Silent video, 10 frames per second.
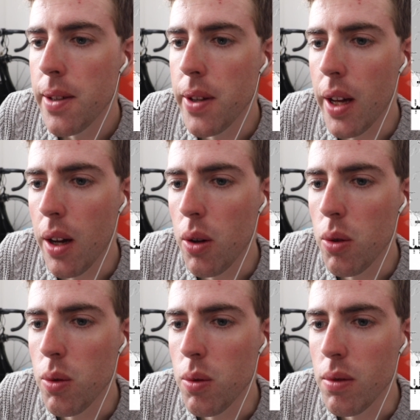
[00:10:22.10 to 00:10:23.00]

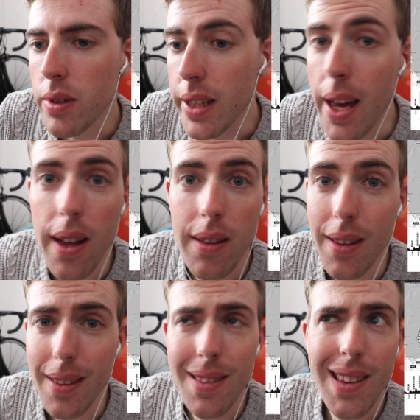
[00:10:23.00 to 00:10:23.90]
Now, yeah,
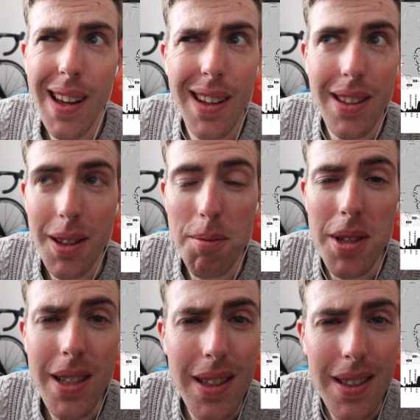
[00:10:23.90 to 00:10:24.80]
like that, the
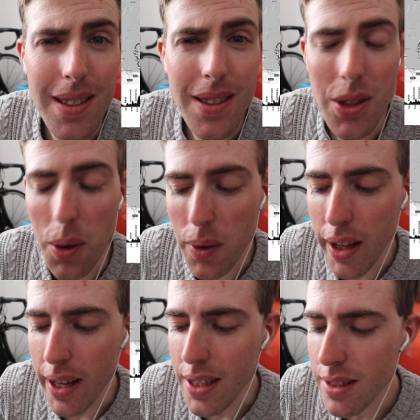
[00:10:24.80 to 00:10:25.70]
minute is
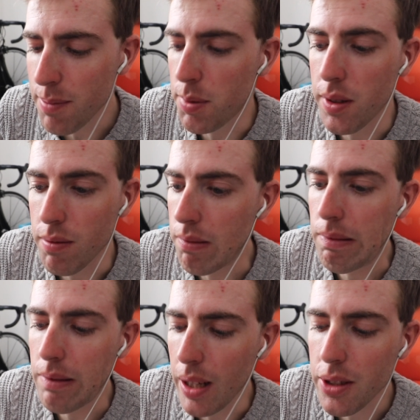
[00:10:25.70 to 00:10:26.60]
going ahead, but I
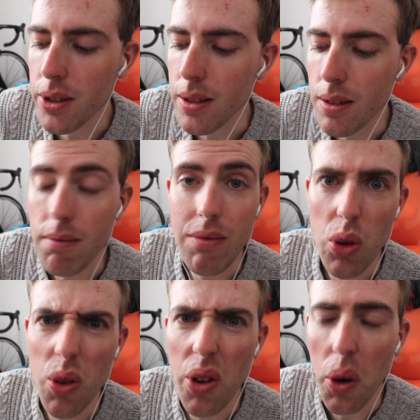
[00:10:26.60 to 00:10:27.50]
actually
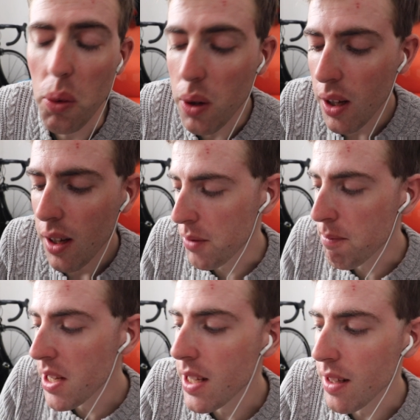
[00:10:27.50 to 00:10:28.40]
don't know. The
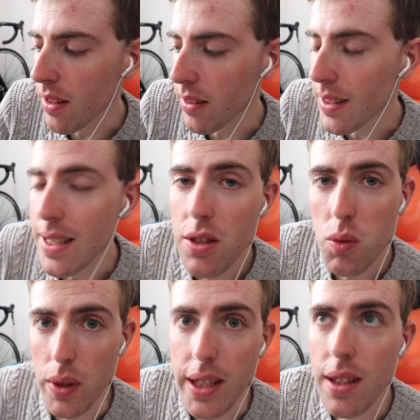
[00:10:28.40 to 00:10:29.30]
minute, like
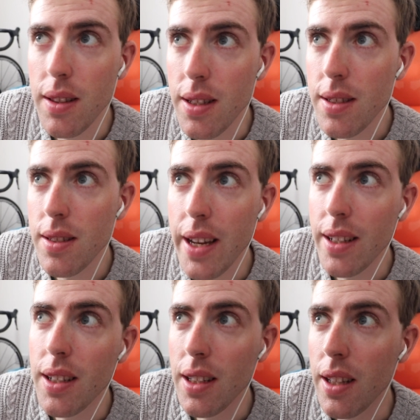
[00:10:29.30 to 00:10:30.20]
this week, this is
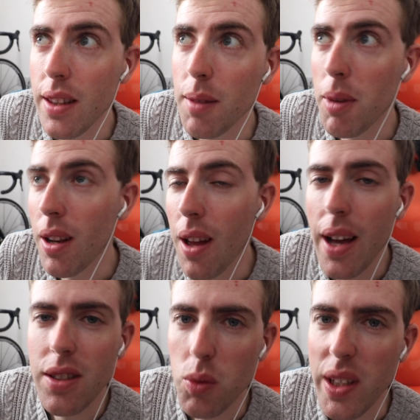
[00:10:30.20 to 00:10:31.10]
technically, I think, my
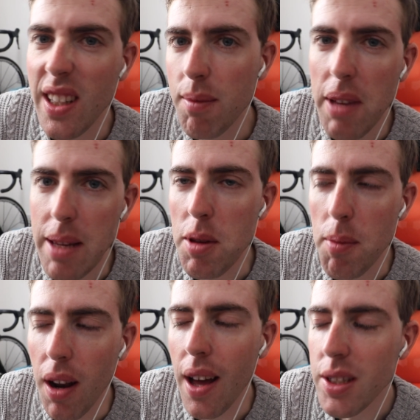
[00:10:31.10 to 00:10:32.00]
last week,
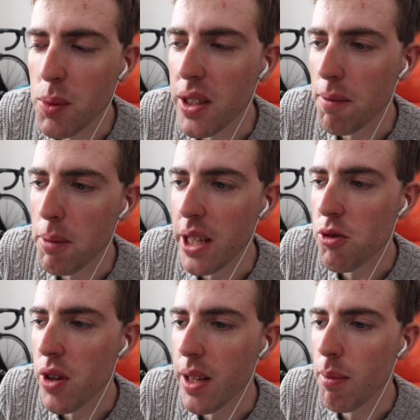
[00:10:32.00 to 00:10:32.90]
maybe my last week of
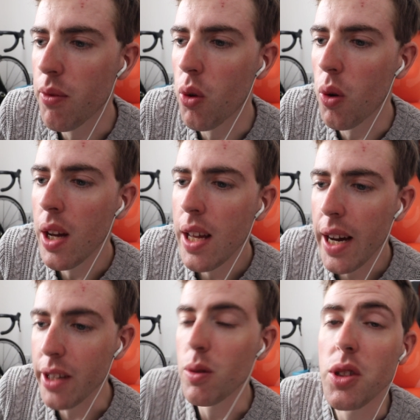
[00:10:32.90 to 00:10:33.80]
base training before
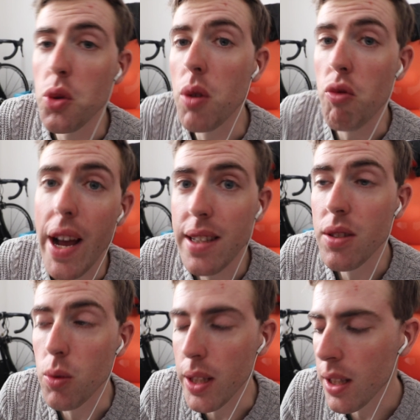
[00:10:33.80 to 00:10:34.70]
I go into a
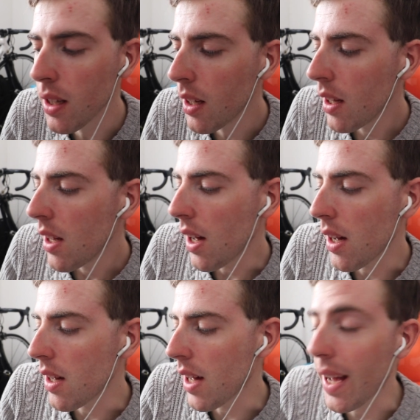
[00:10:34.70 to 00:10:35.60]
rest week
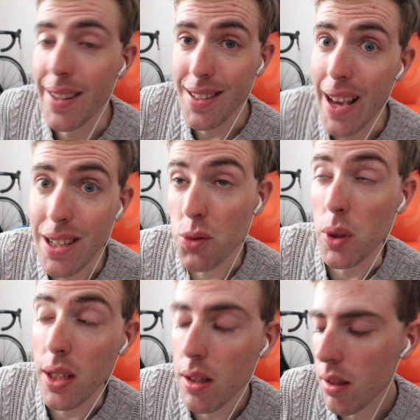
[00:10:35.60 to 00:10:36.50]
and a test
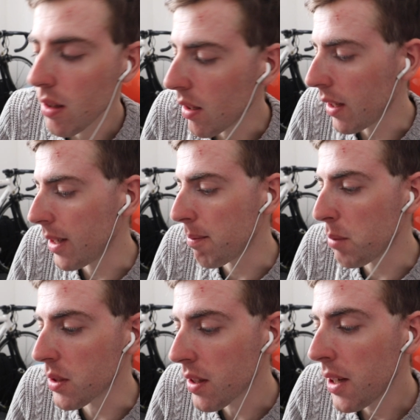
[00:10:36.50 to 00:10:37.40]
week.
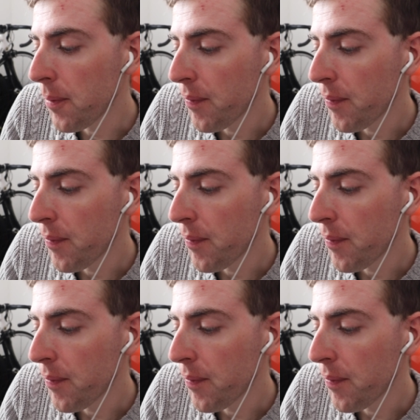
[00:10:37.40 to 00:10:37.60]
But